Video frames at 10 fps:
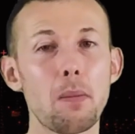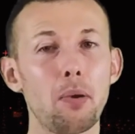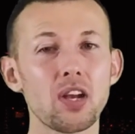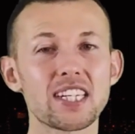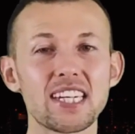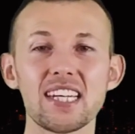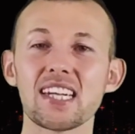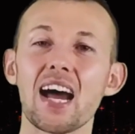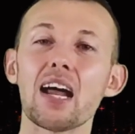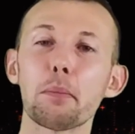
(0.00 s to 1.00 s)
policies,
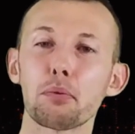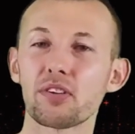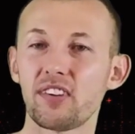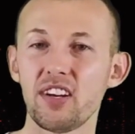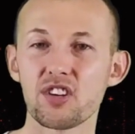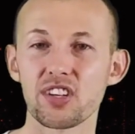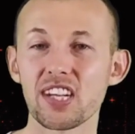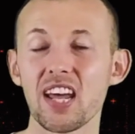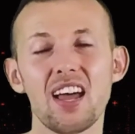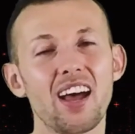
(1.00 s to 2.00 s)
and procedures
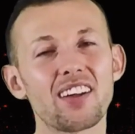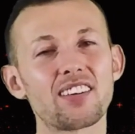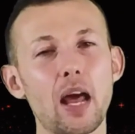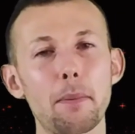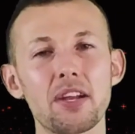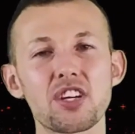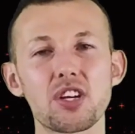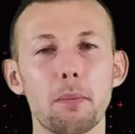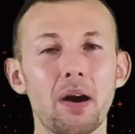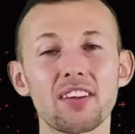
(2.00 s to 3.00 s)

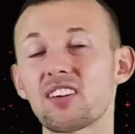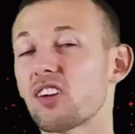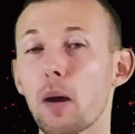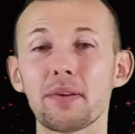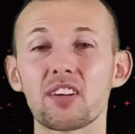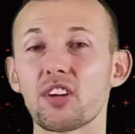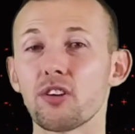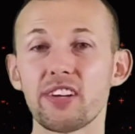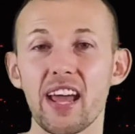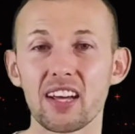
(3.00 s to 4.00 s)
established by the
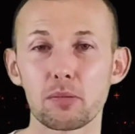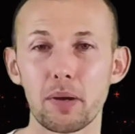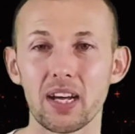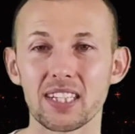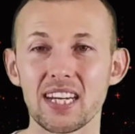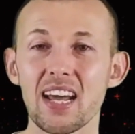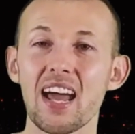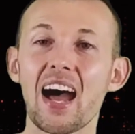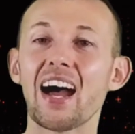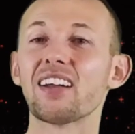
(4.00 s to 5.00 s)
cybersecurity experts
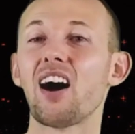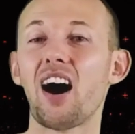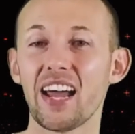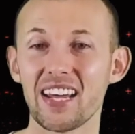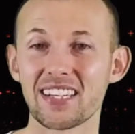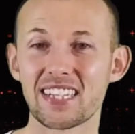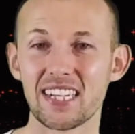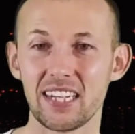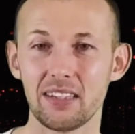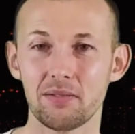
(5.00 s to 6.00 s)
at
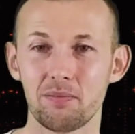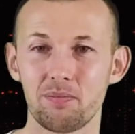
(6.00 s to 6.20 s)
ISC.